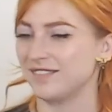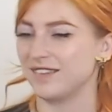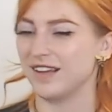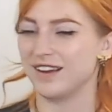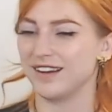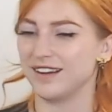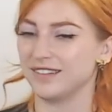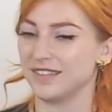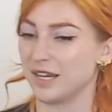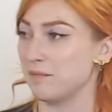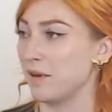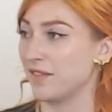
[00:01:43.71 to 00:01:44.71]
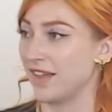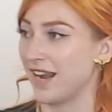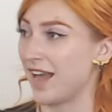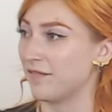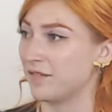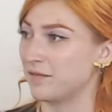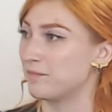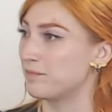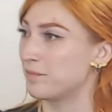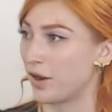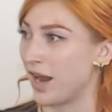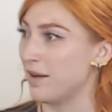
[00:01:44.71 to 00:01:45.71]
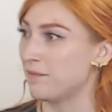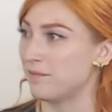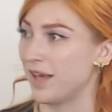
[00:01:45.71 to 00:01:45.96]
like a month and a half of prep,